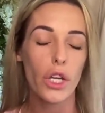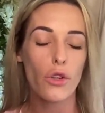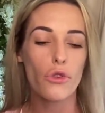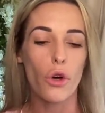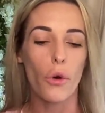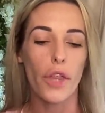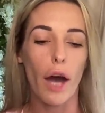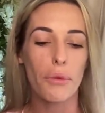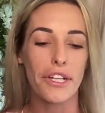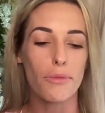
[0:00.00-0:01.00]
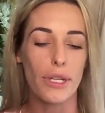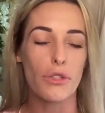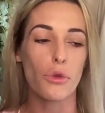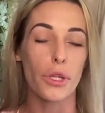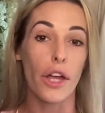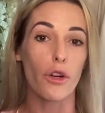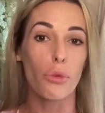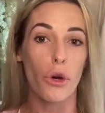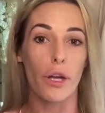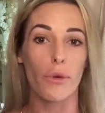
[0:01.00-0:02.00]
So that brings me to another
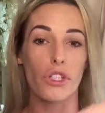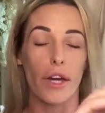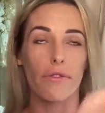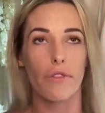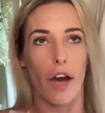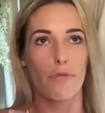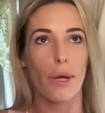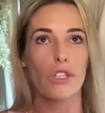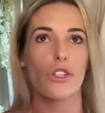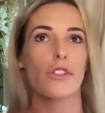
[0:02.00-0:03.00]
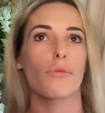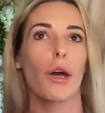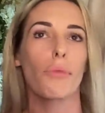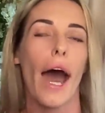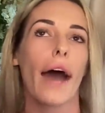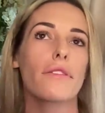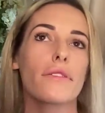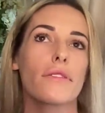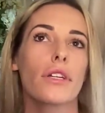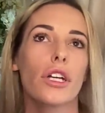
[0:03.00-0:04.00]
point, which I've mentioned in my
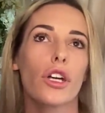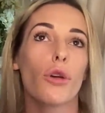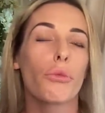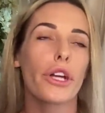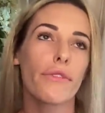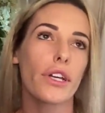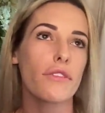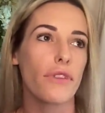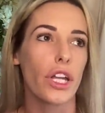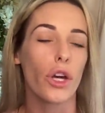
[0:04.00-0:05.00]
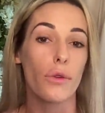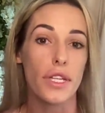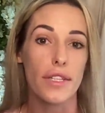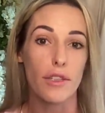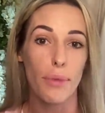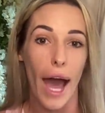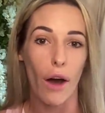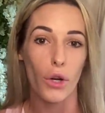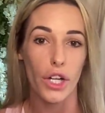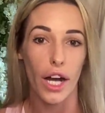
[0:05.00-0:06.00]
previous videos, is the
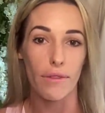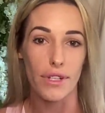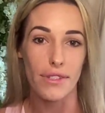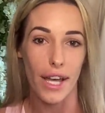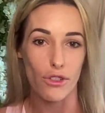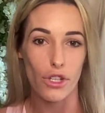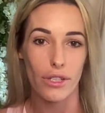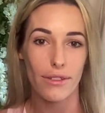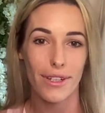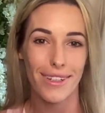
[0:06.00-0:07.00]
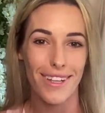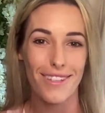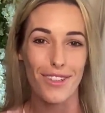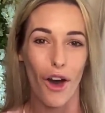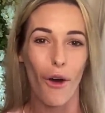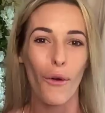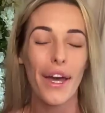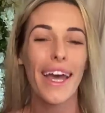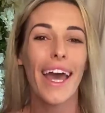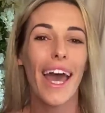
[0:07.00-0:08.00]
power of intention. So
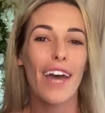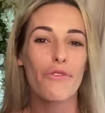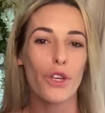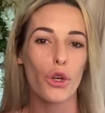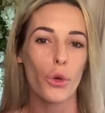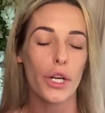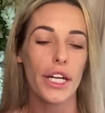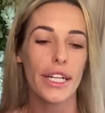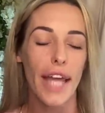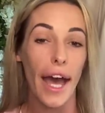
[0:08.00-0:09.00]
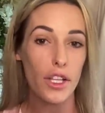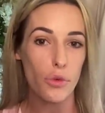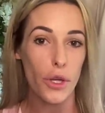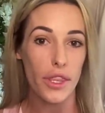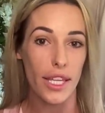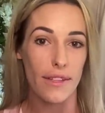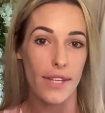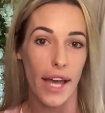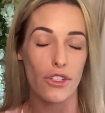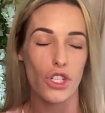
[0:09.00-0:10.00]
if you connect with the
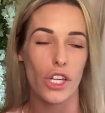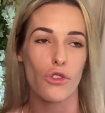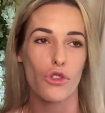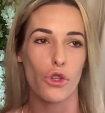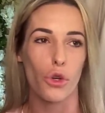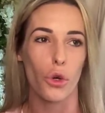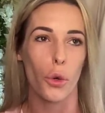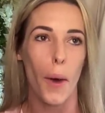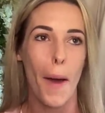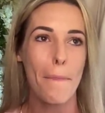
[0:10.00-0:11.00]
intention to,